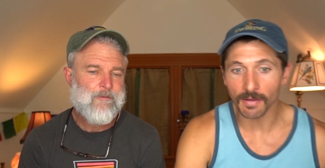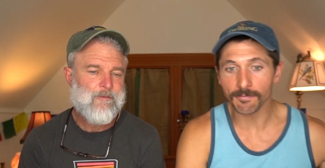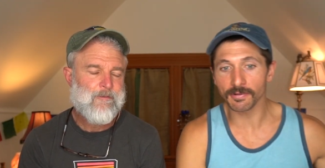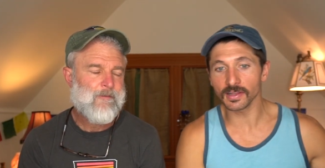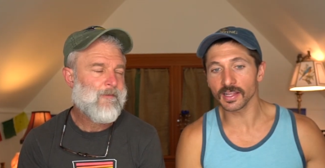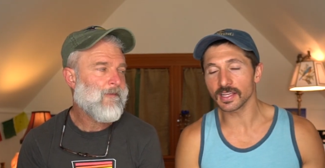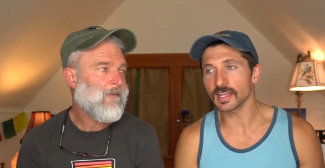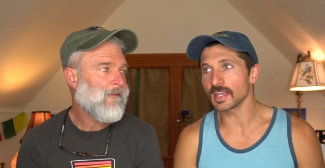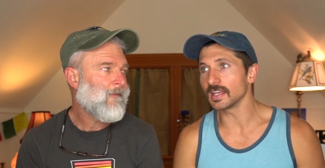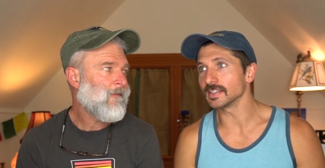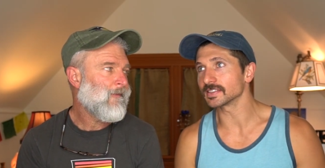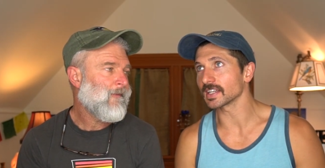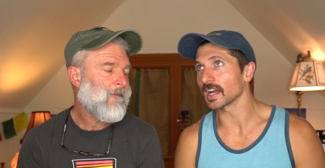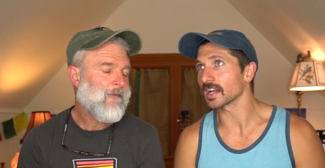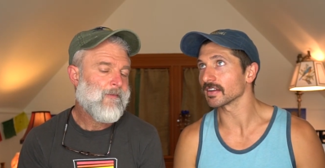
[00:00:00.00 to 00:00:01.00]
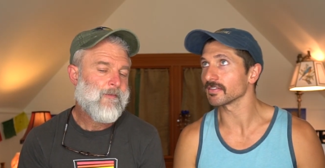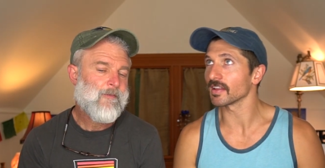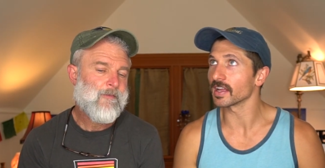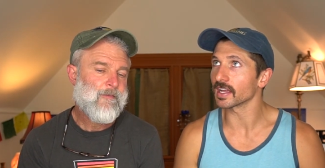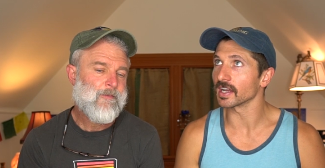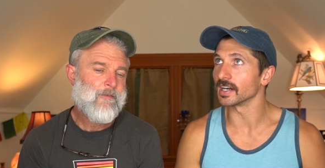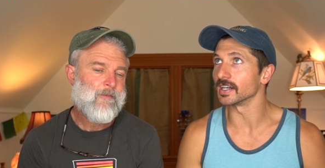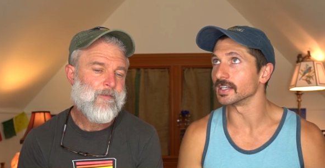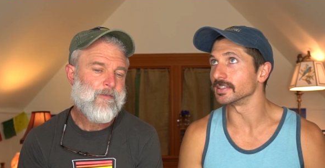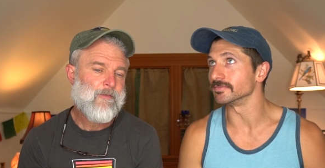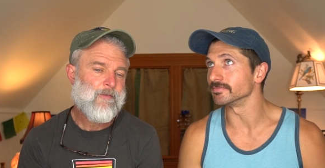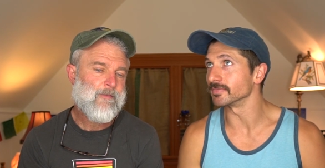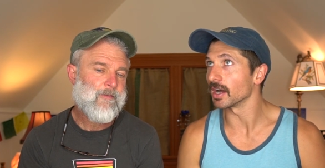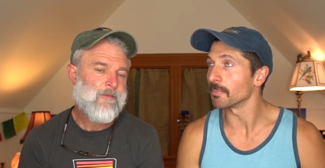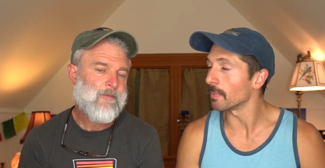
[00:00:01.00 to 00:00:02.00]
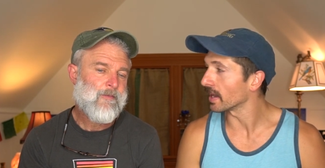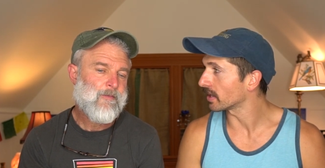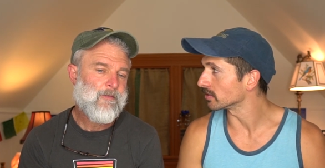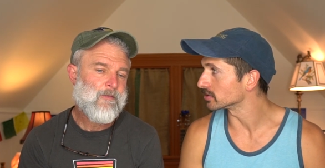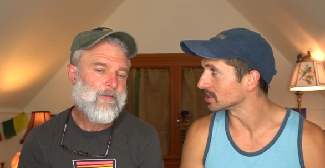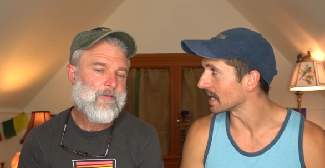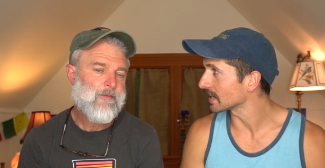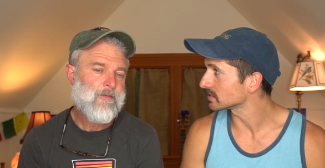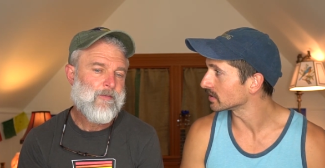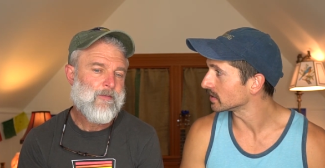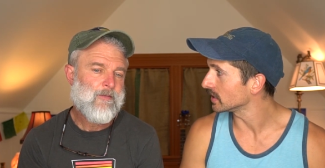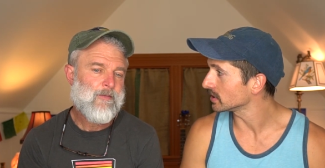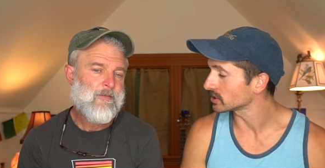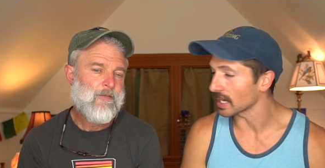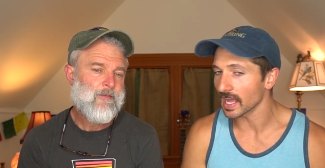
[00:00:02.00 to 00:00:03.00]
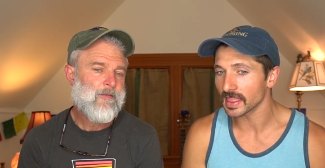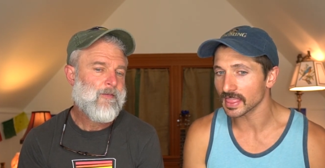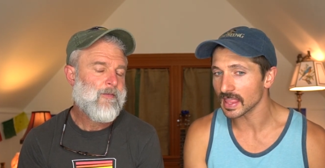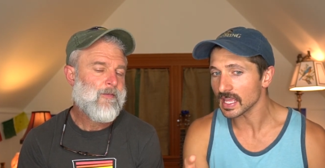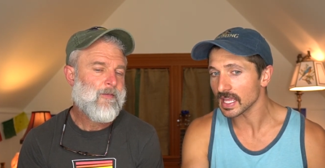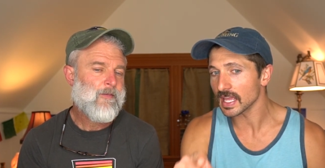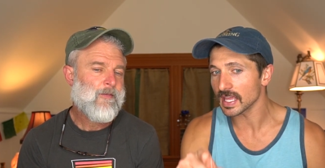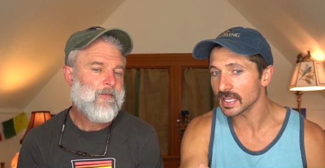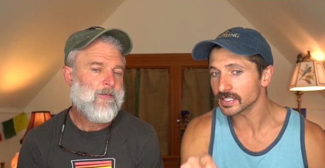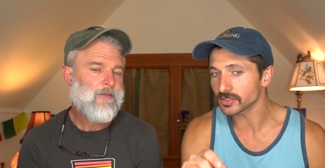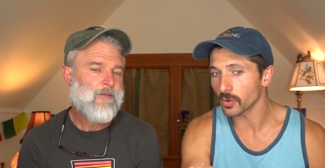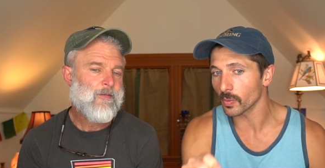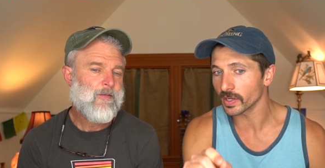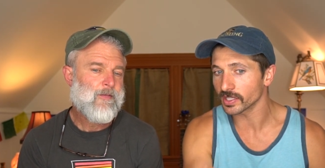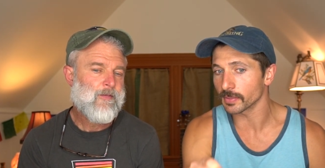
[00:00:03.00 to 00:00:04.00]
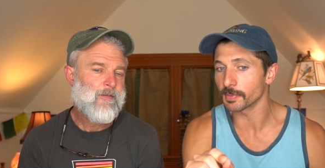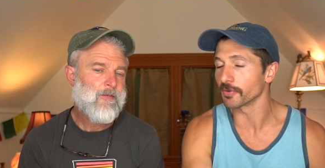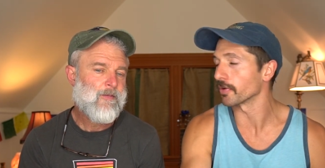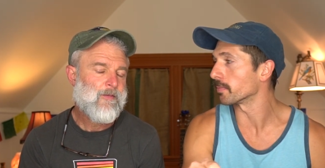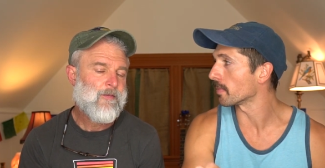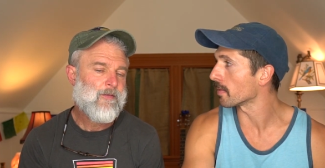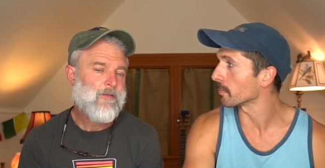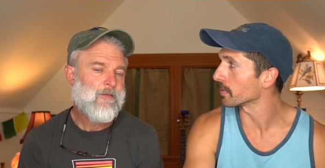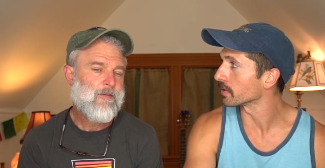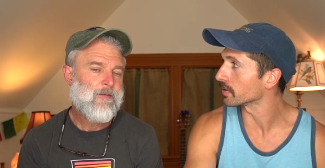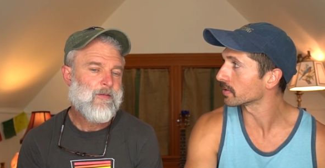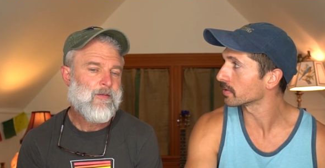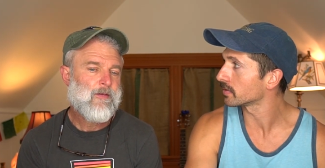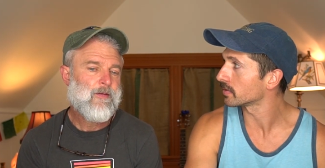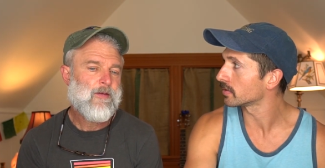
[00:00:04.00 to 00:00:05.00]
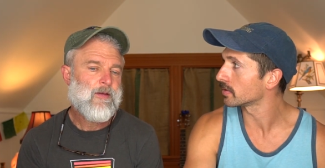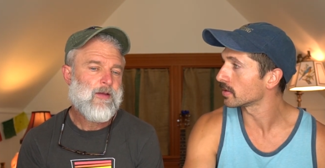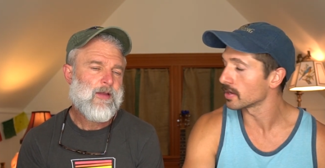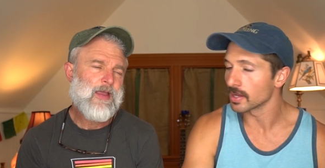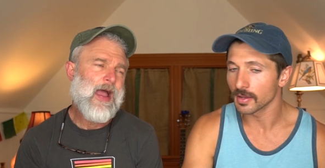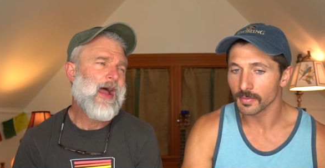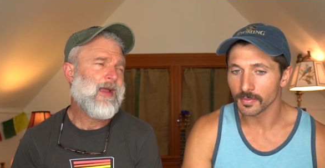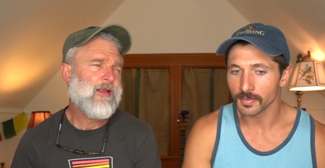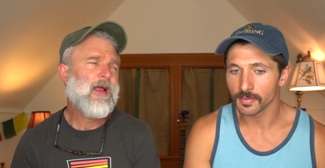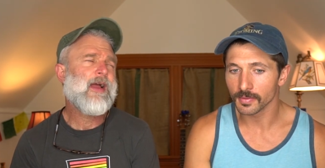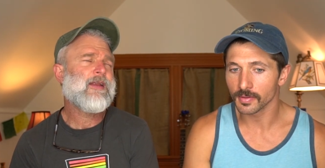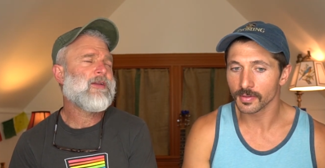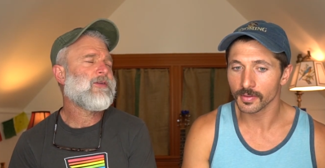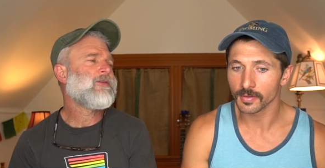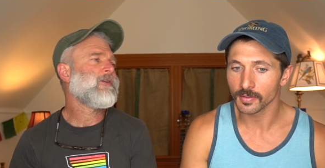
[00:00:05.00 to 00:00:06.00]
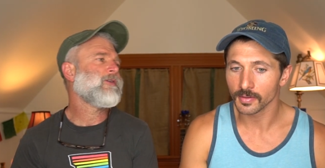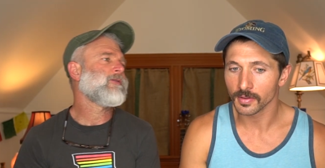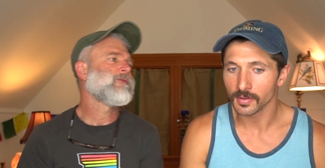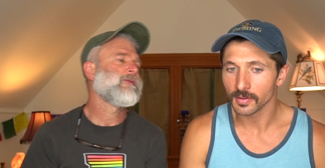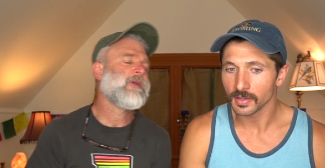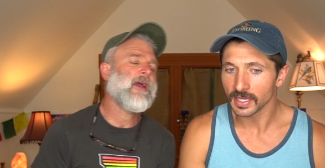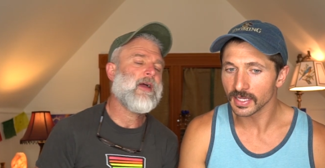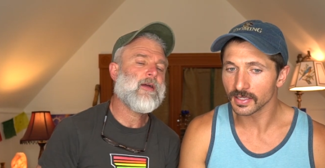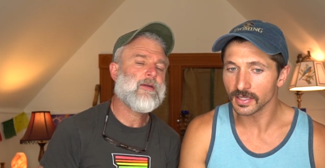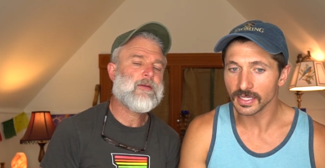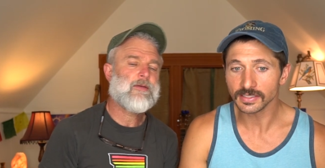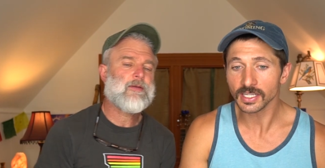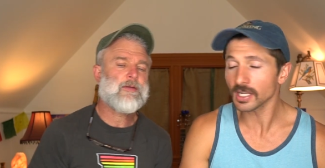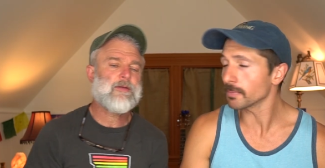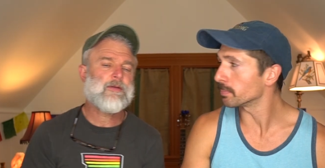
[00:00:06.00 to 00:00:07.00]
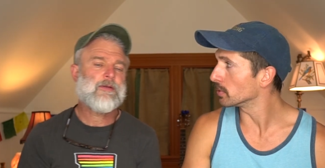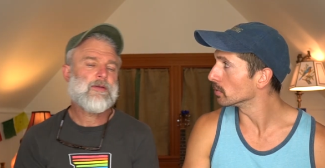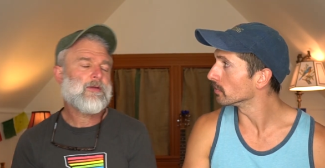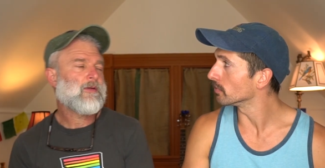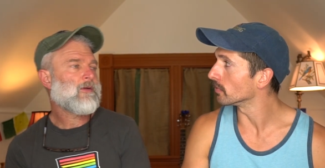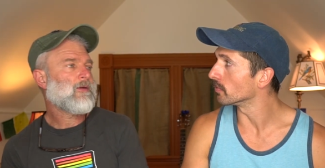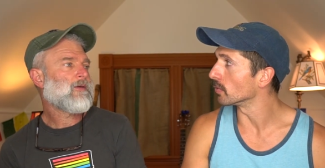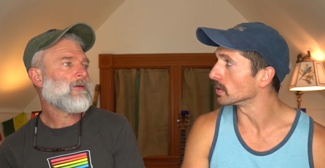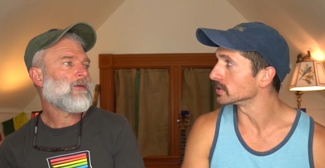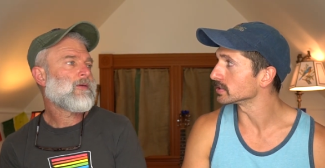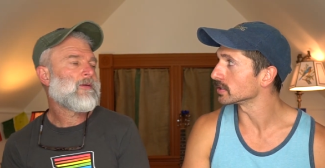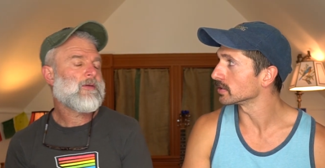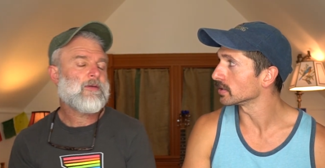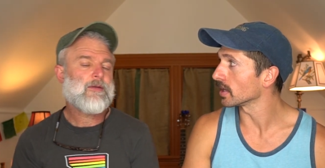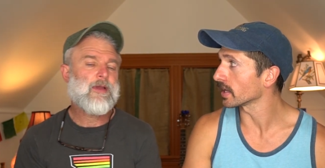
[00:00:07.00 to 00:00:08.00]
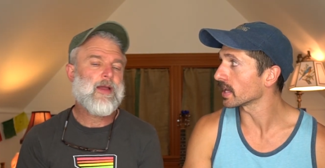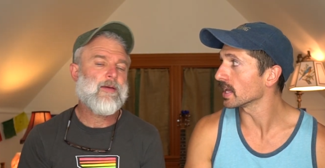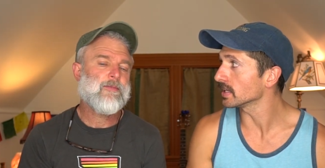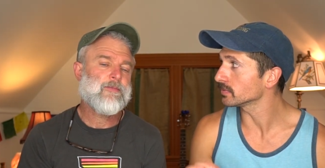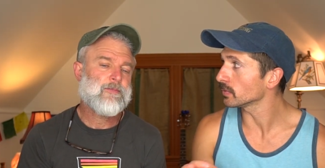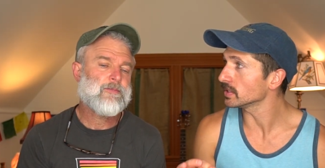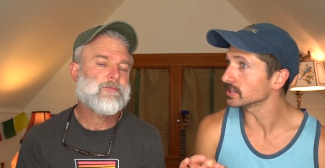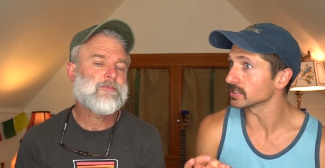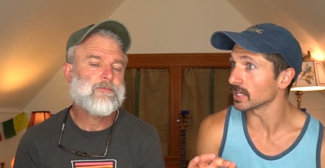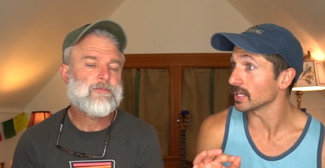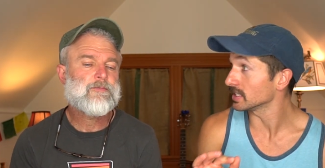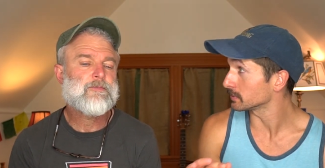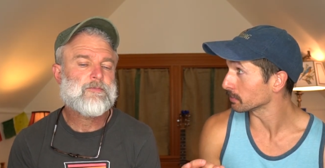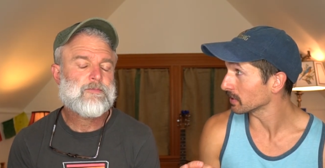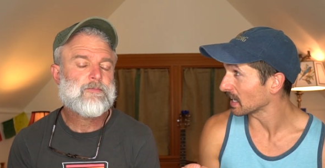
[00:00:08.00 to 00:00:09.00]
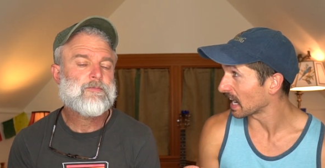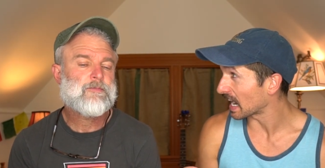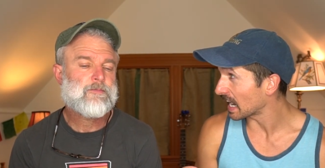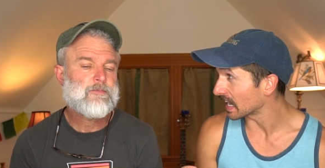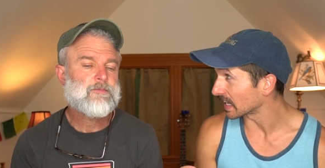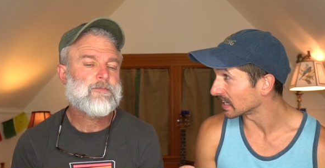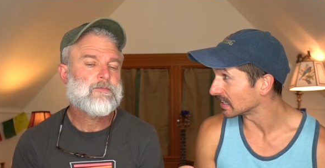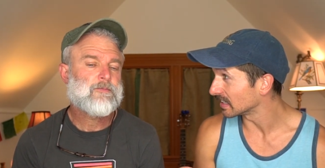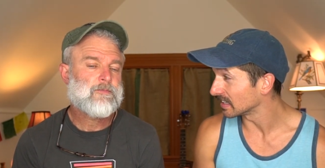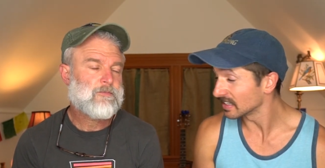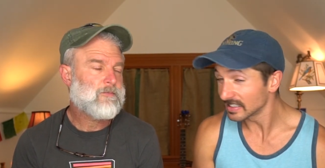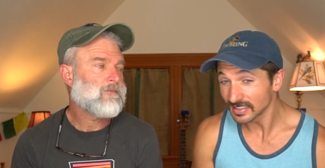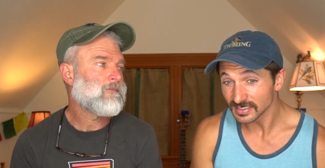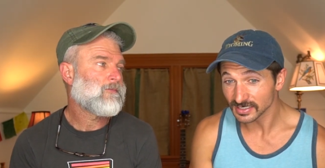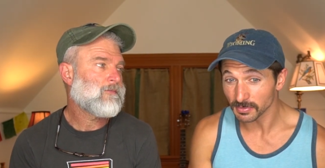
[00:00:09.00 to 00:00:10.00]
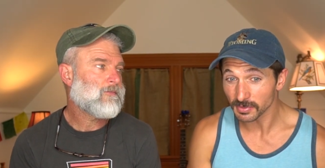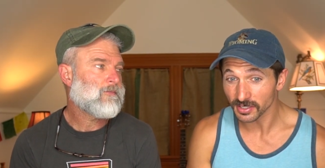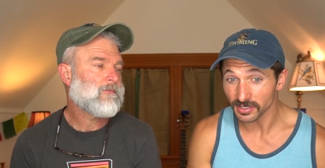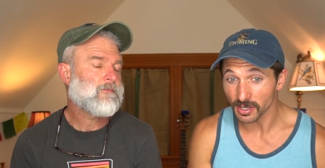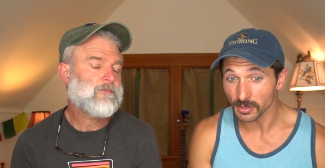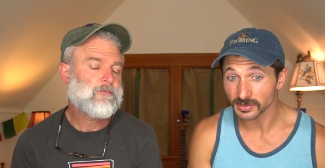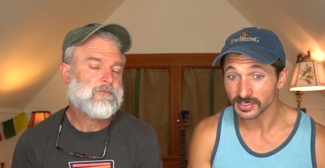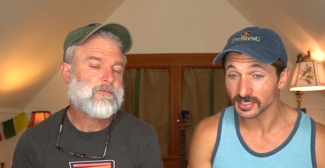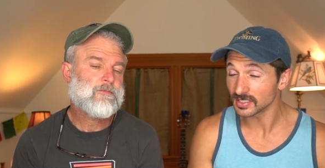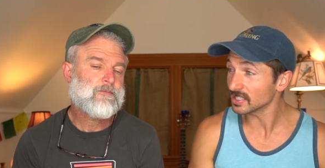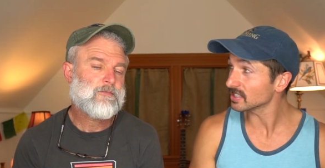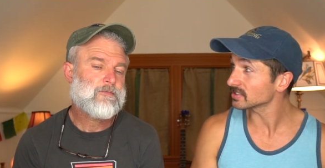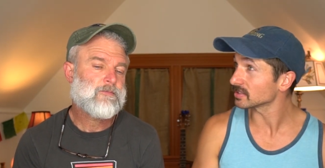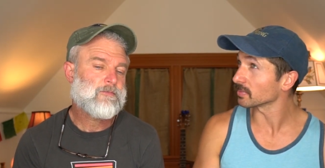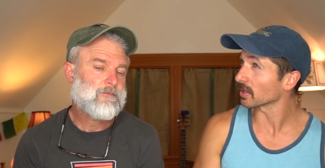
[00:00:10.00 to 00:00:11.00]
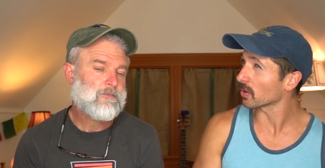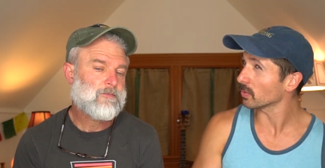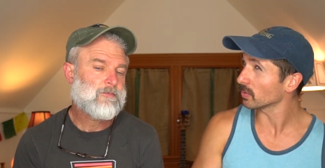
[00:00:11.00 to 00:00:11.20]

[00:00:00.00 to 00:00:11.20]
Speaker 1: I feel like he's kind of like a, a Michael Jackson niche. I think he's going to be remembered.
Speaker 2: Yeah, I, I do too. Yeah, he,
Speaker 1: has got a beautiful voice. Like yeah. his voice, it's pretty high. Mm-hmm. Some of the notes he does, I'm like,